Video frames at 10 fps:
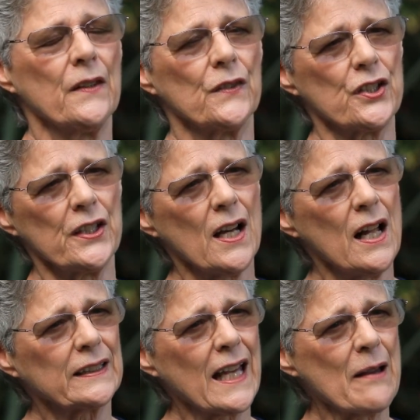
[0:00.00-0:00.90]
The
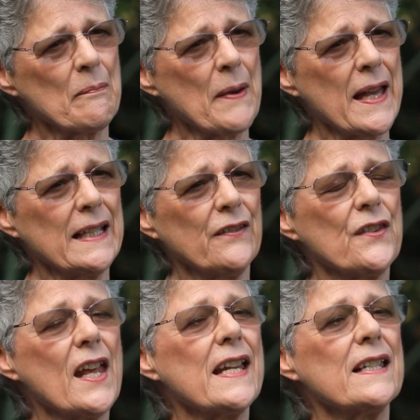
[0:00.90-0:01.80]
denial
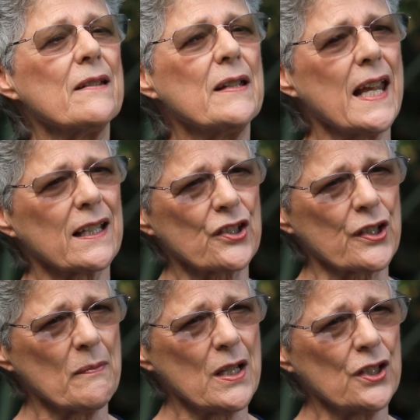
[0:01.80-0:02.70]
campaign then
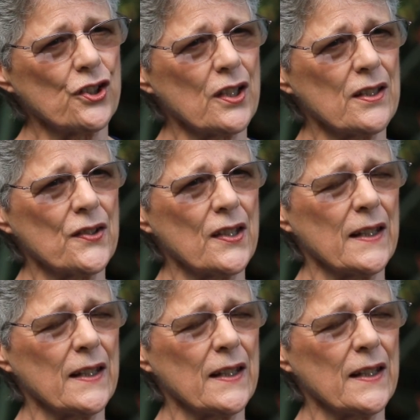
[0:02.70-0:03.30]
next emerges